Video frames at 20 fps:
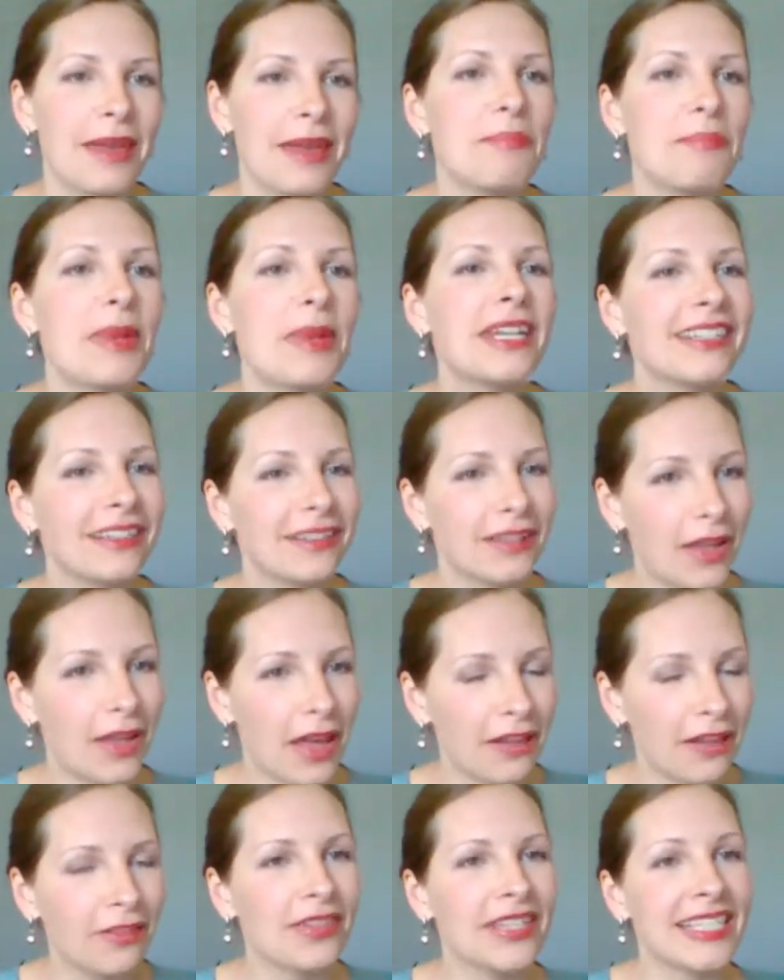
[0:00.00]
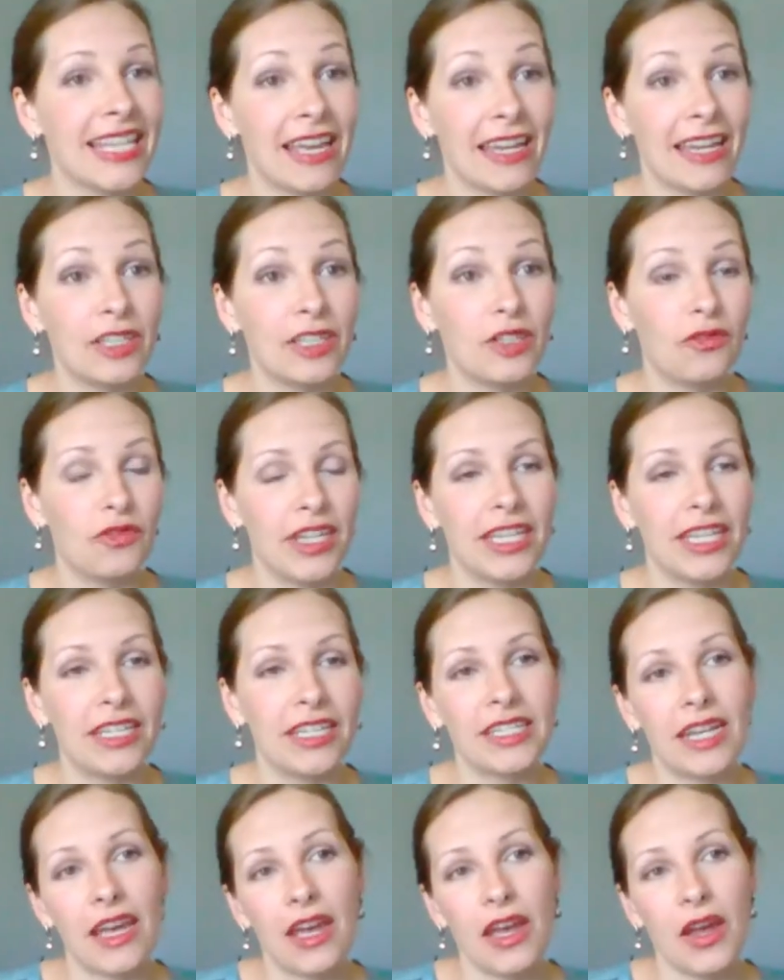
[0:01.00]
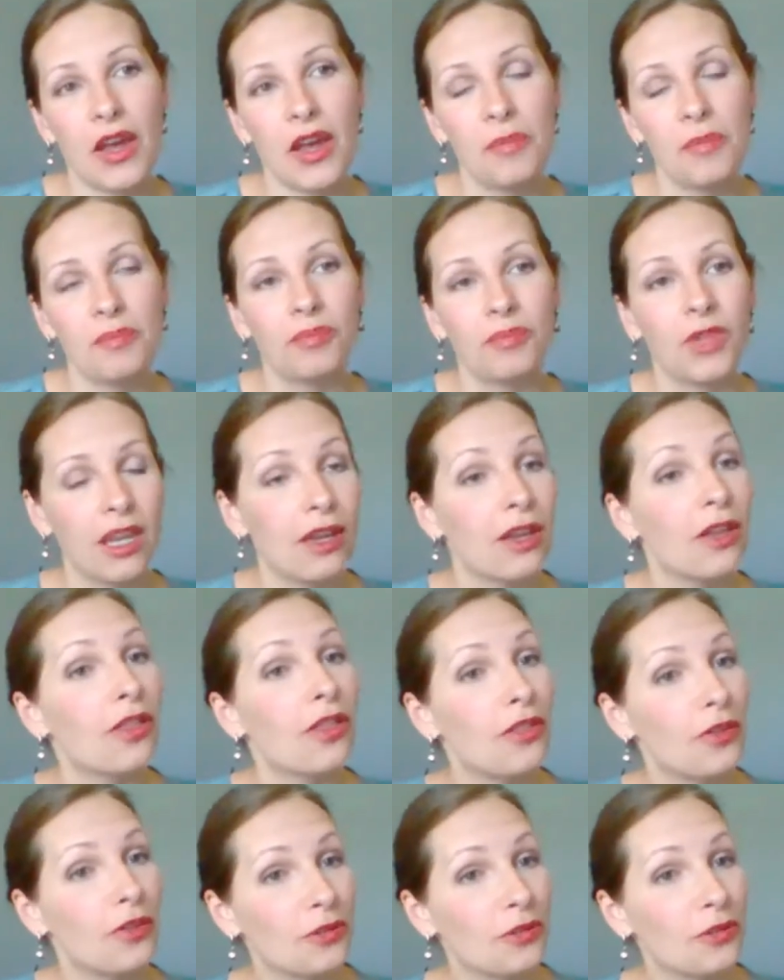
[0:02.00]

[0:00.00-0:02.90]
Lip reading: mental health side of it through